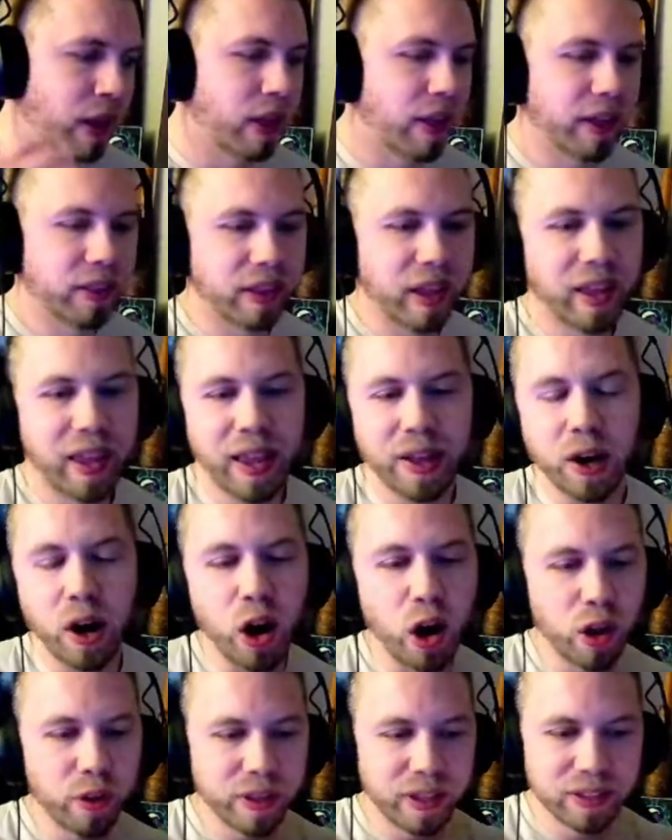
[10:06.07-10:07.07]
Like they gain
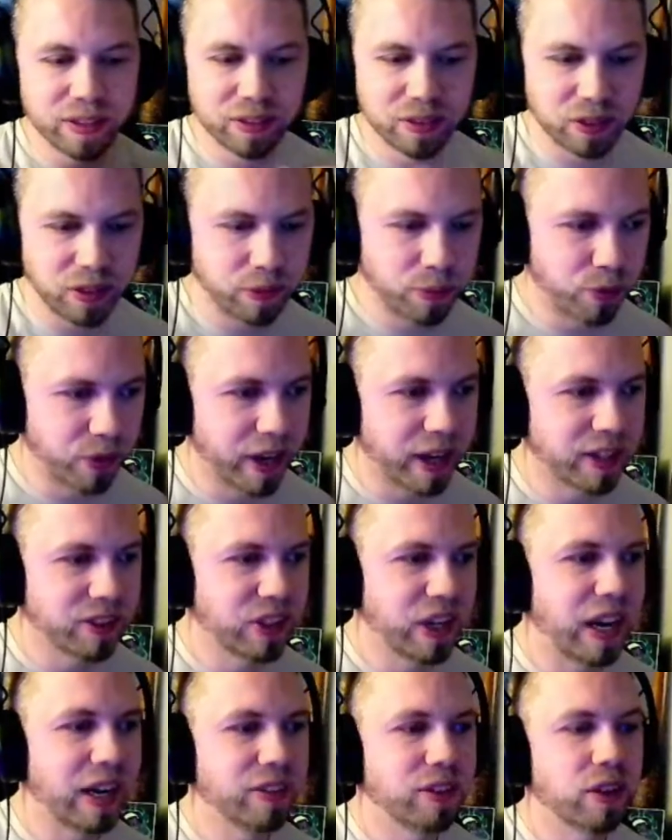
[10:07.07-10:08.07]
all these
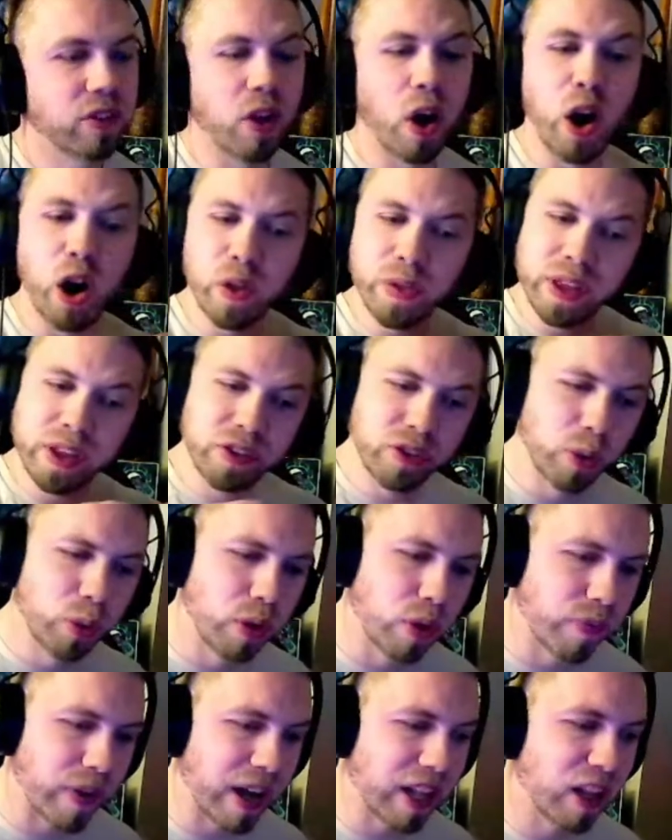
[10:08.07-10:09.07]
franchises, all these new
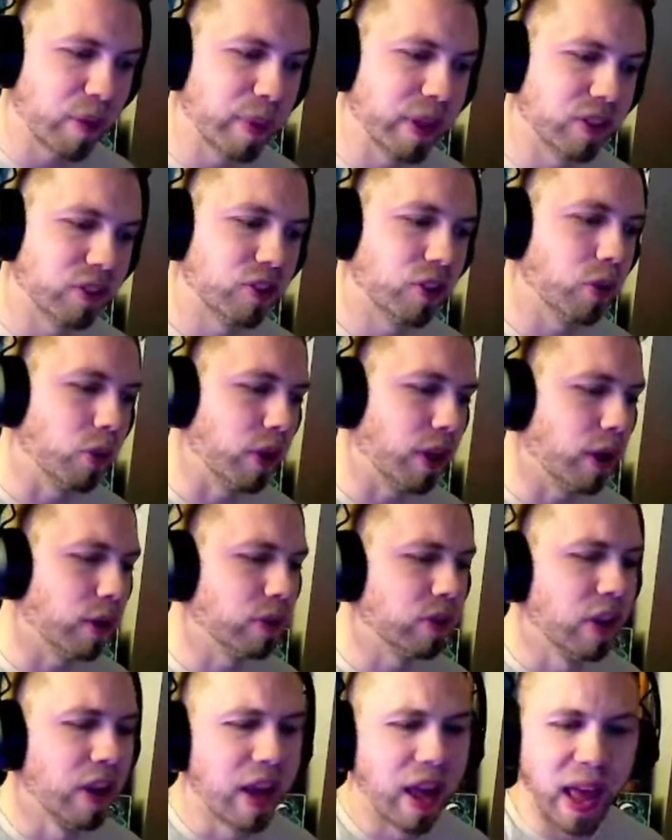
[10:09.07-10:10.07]
development
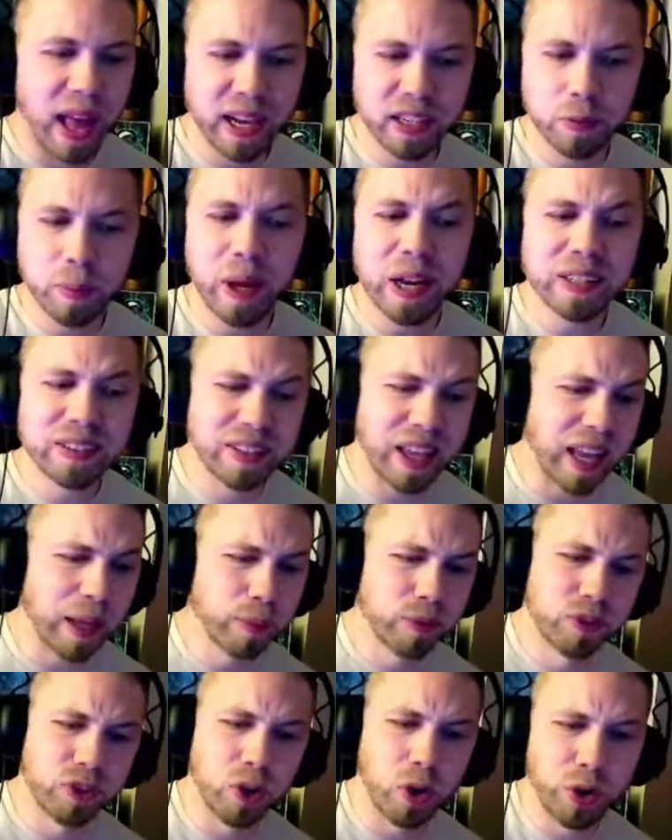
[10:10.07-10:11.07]
studios. Xbox Game
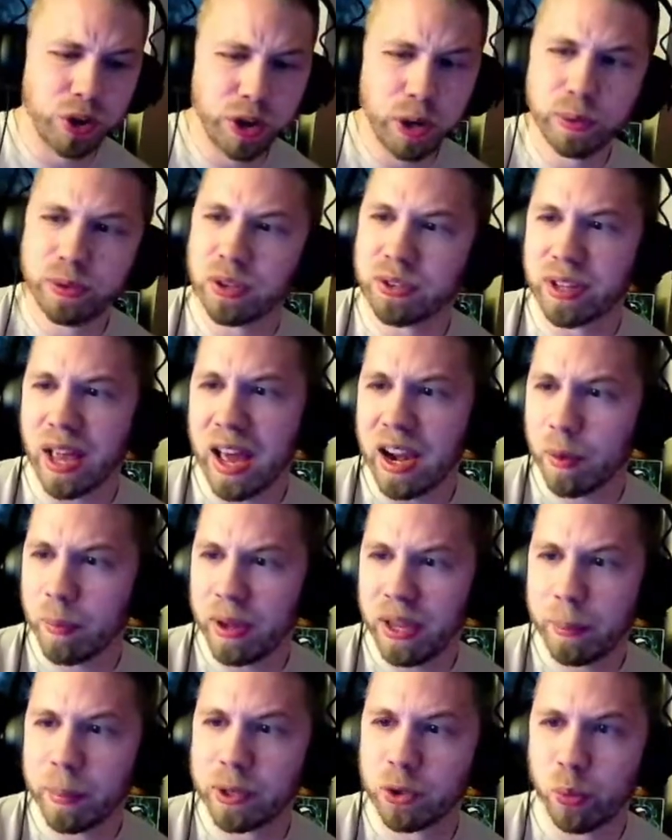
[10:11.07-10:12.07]
Studios has got to
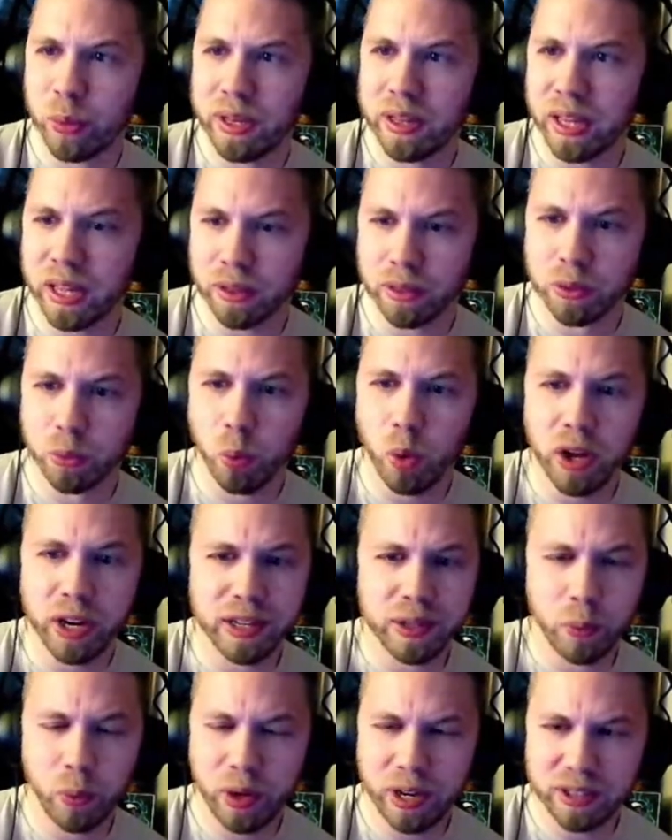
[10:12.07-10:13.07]
be between like what
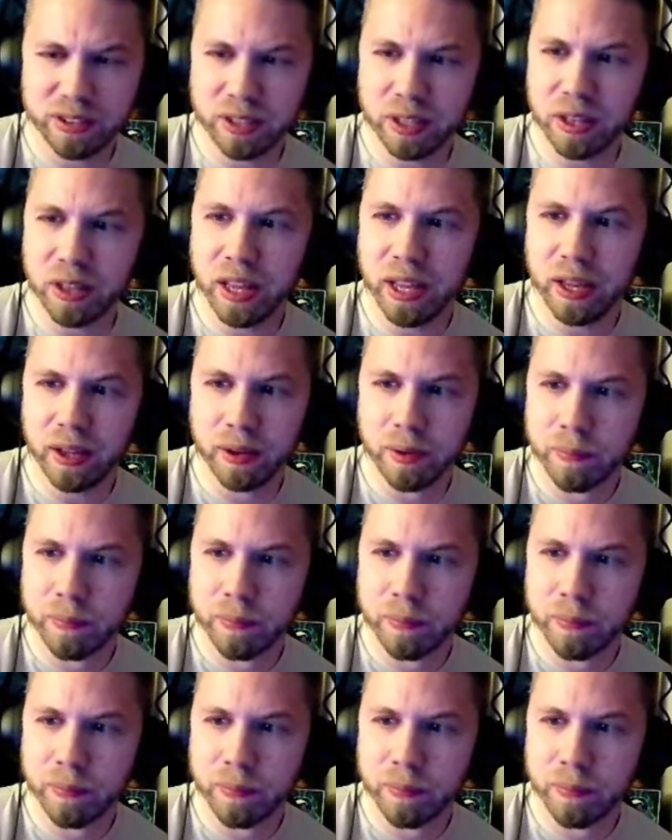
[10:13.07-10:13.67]
what is it like